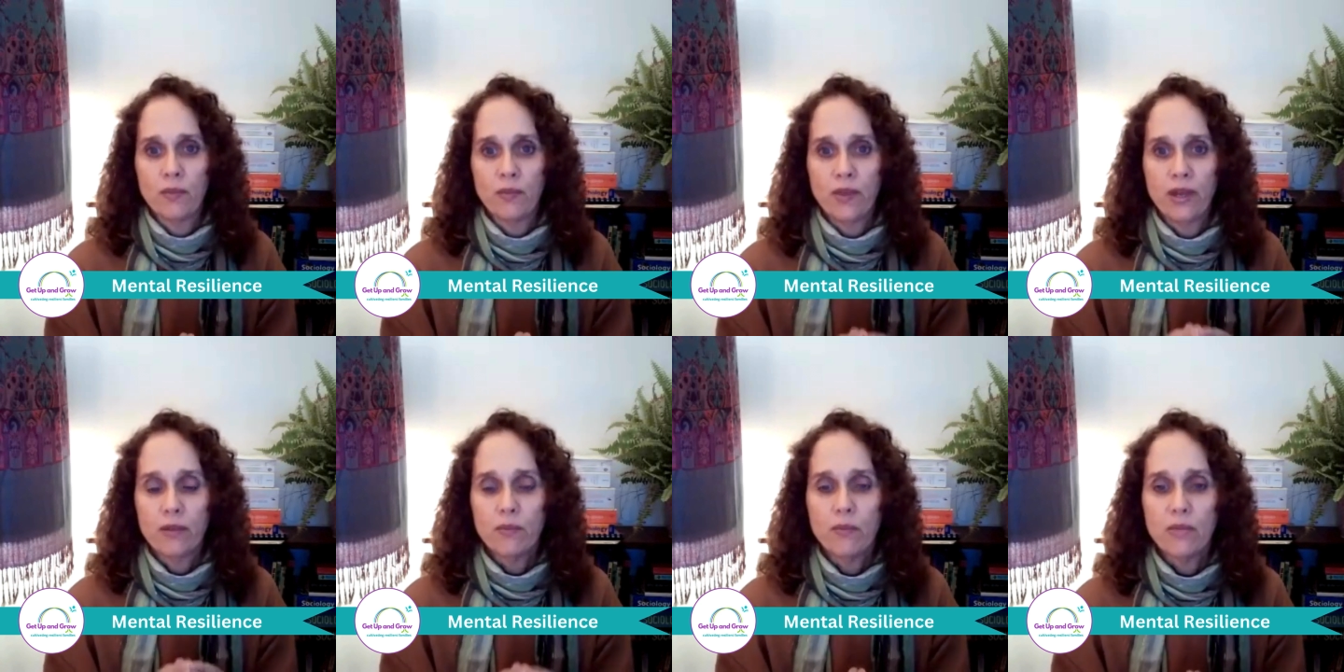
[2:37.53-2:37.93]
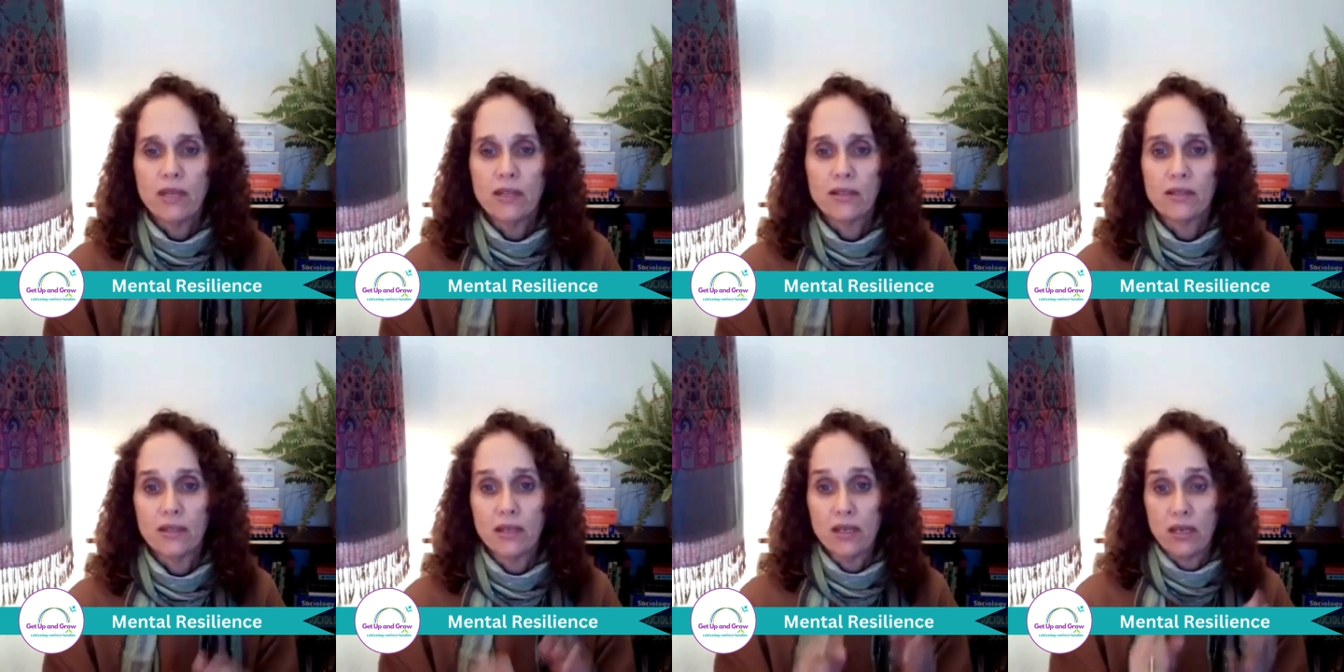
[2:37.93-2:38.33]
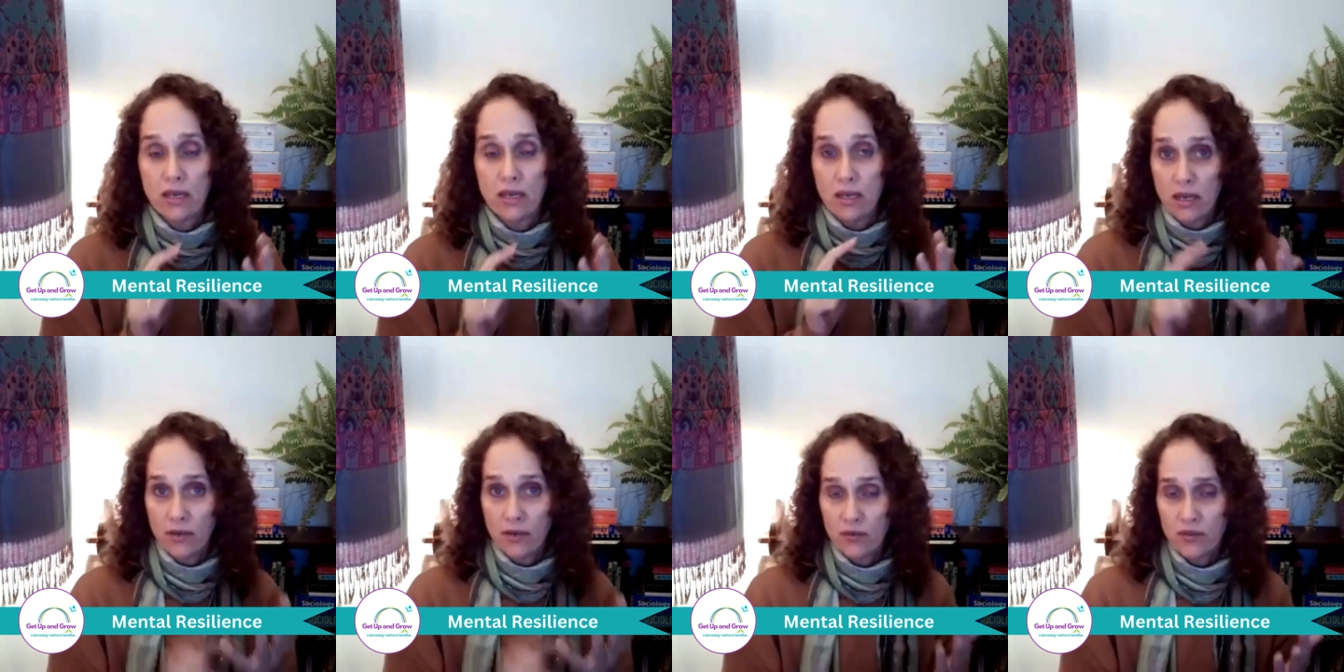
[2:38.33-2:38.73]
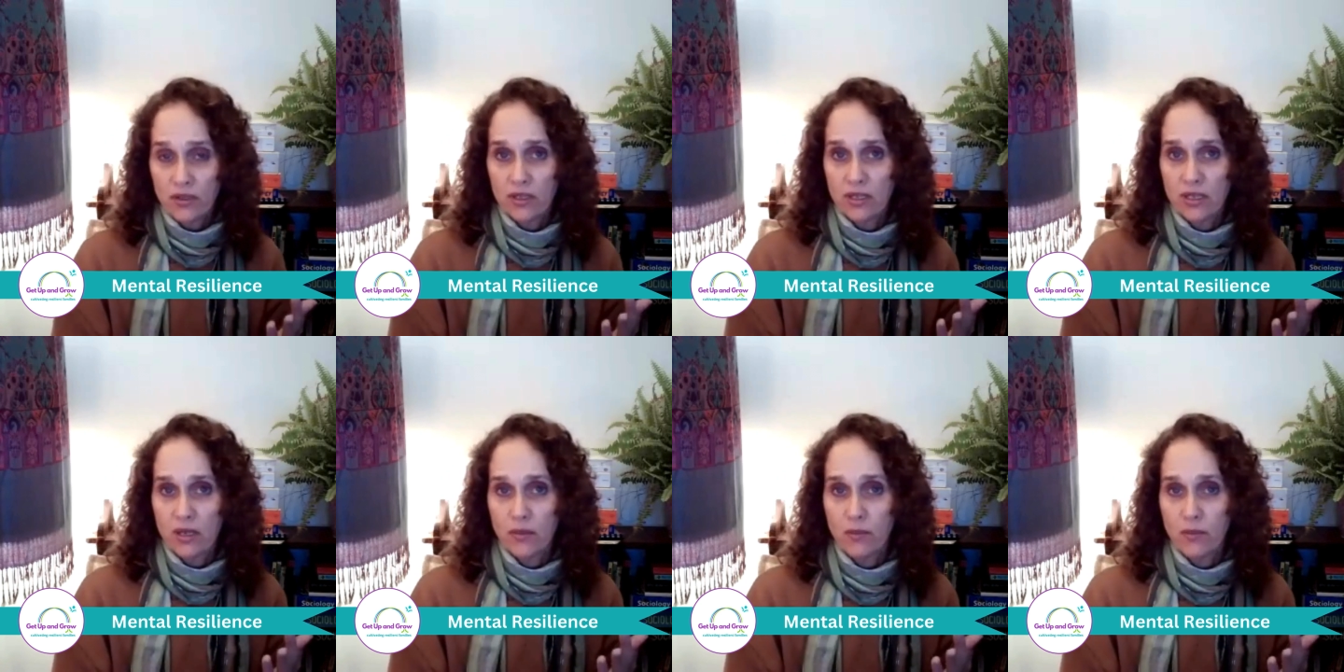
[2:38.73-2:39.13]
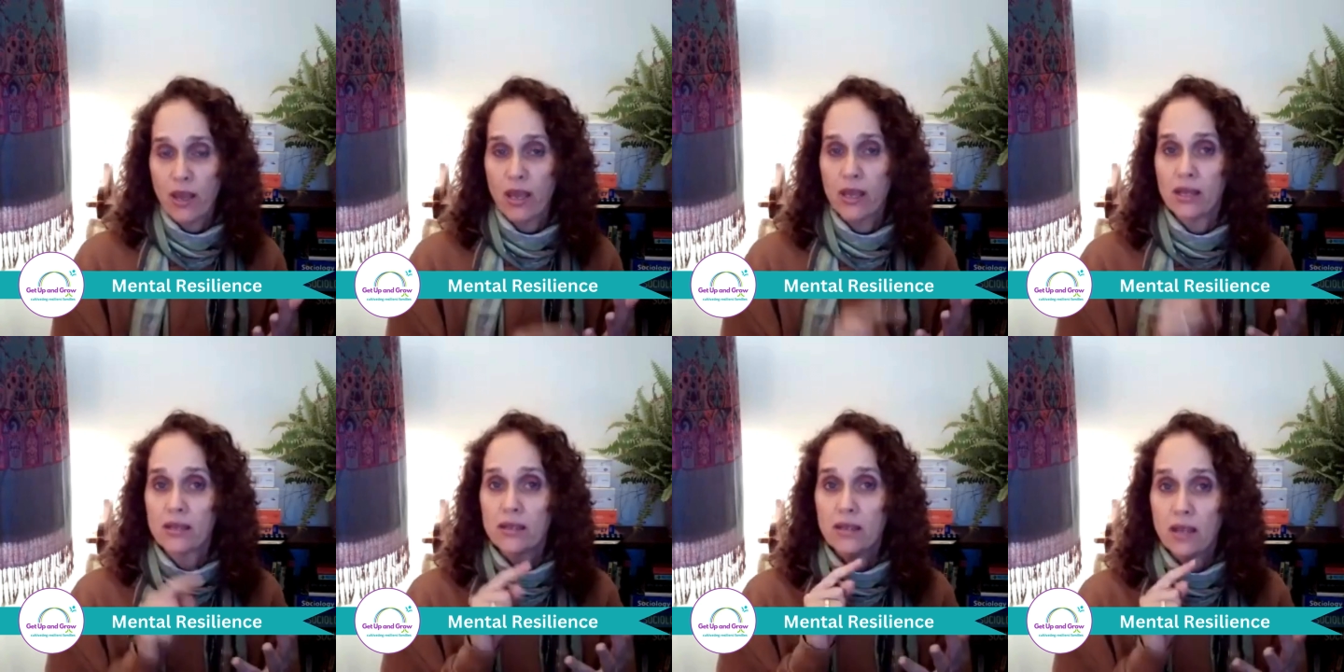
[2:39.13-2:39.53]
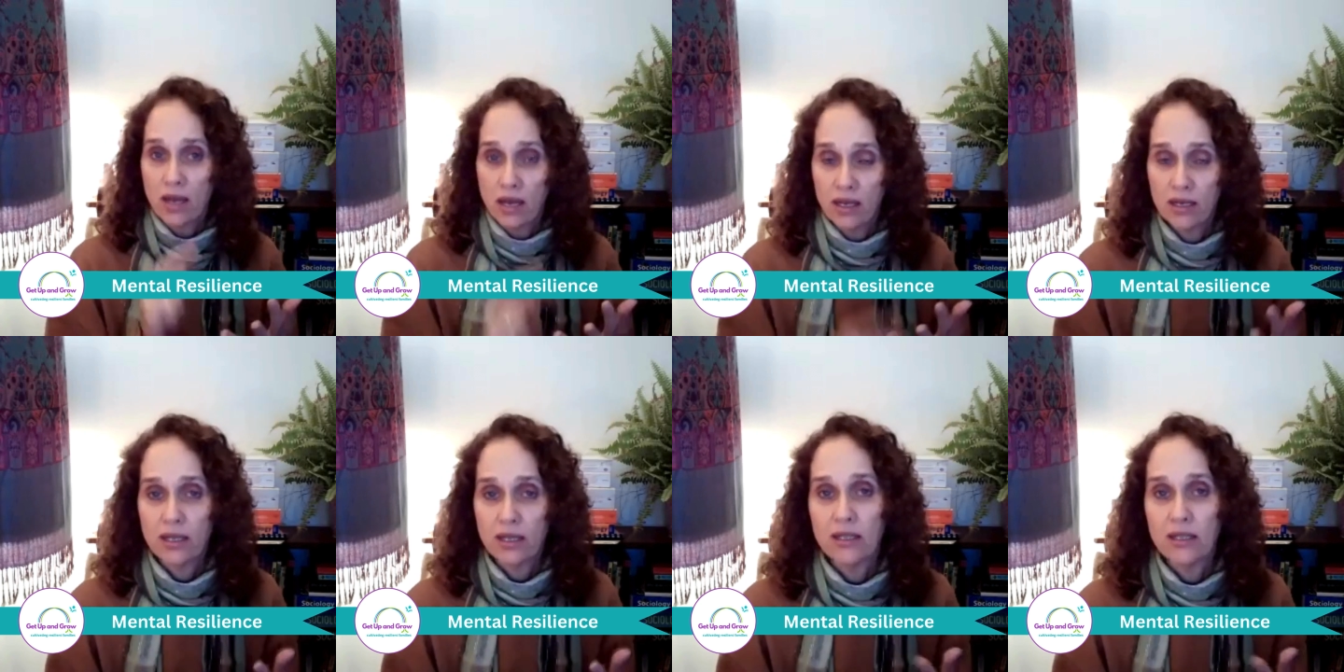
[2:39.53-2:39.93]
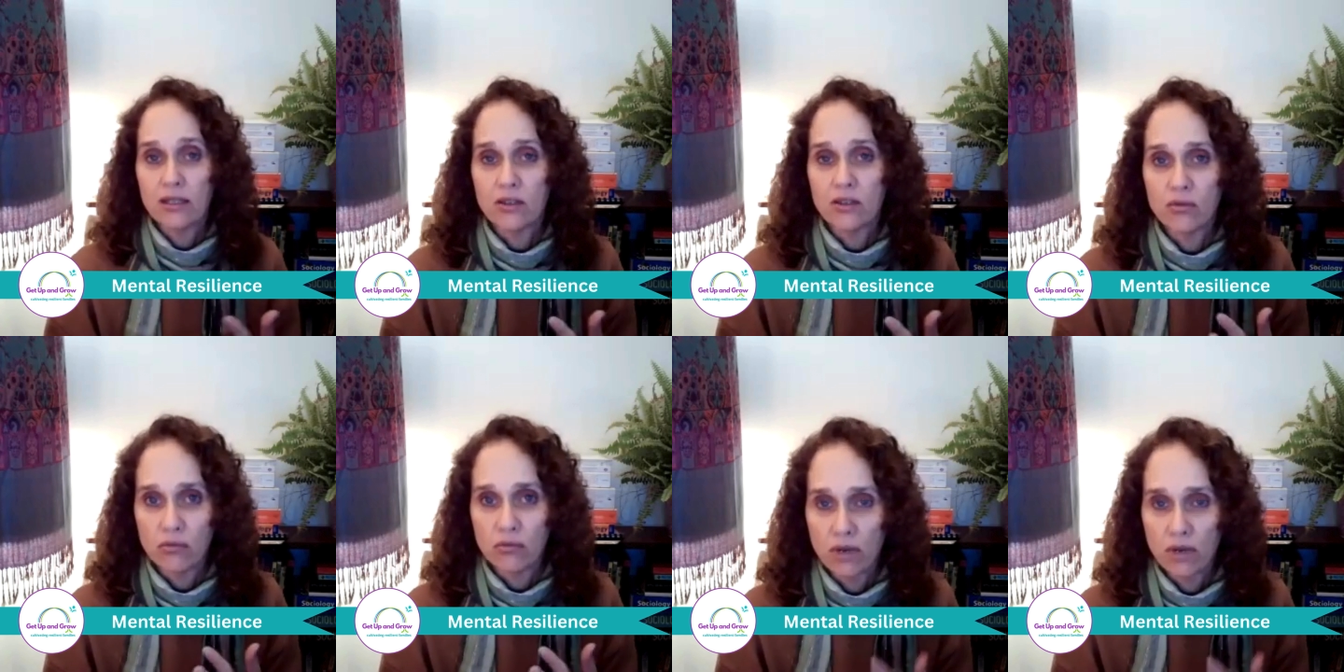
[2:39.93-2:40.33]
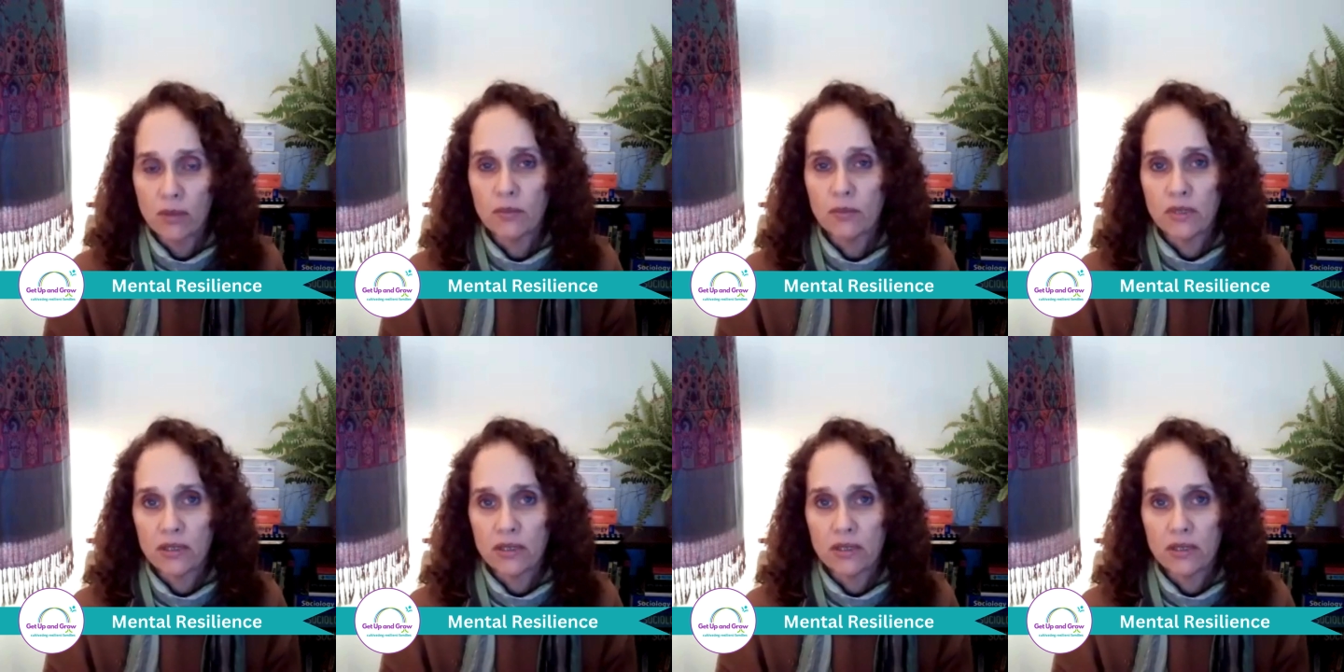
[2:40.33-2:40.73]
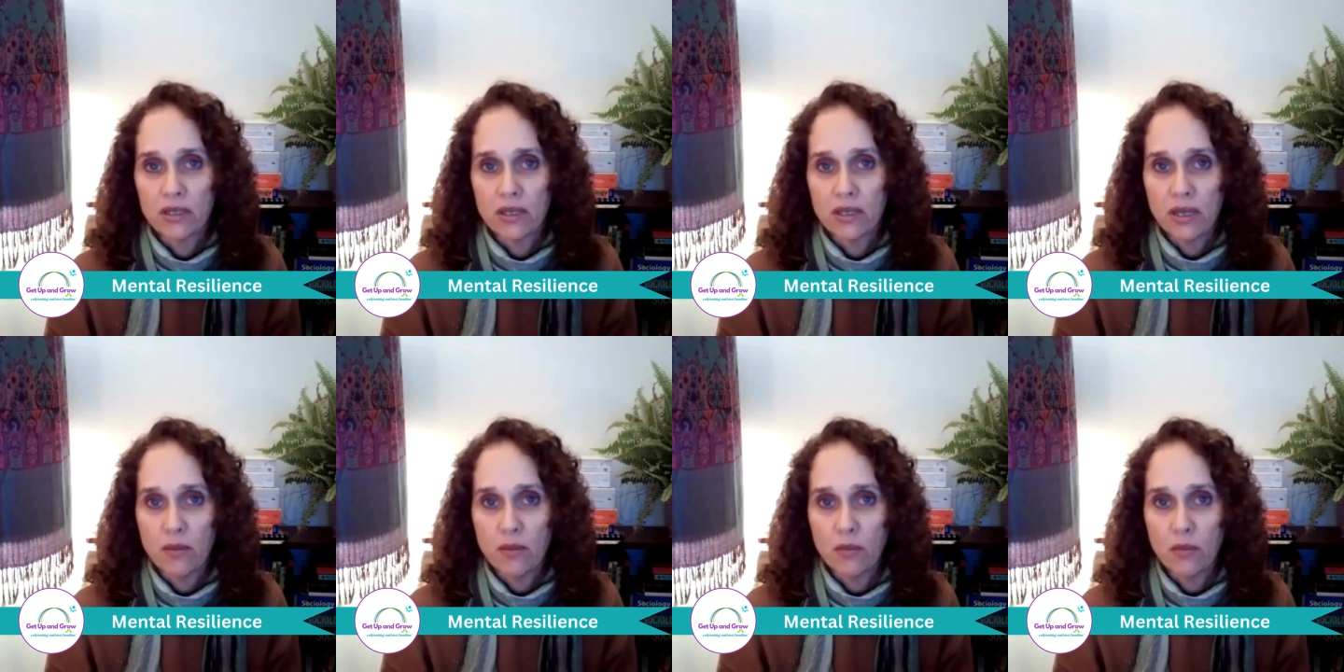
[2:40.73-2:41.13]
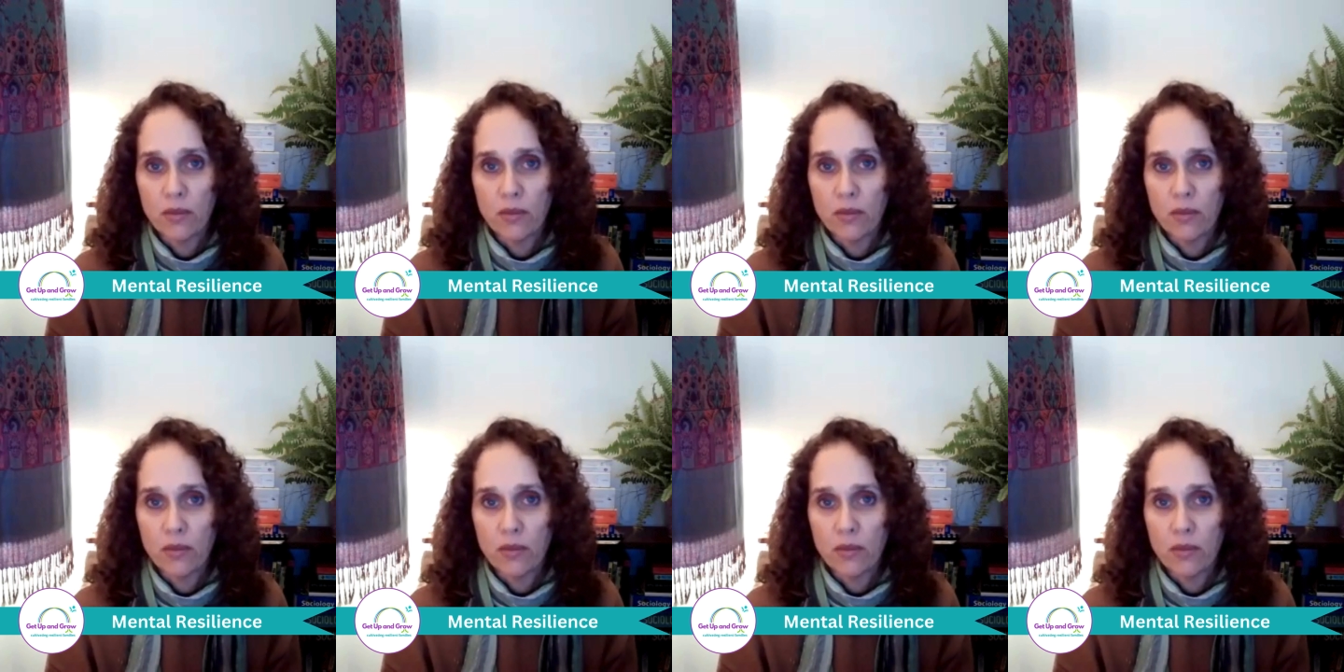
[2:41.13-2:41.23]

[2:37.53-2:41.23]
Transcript: that means enough sleep and uninterrupted sleep.